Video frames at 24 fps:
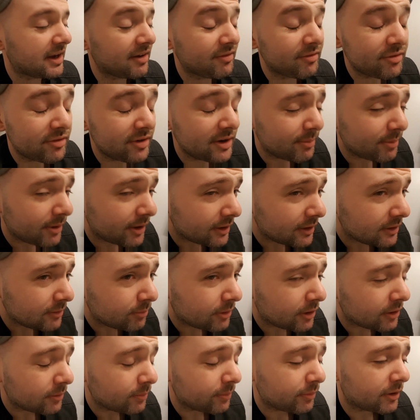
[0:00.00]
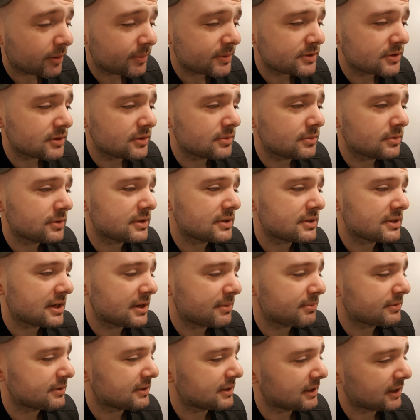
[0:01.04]
Everybody promises you the
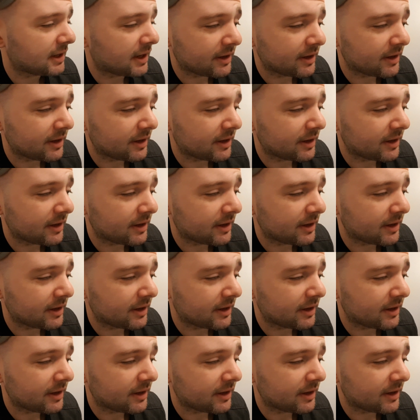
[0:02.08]
same thing.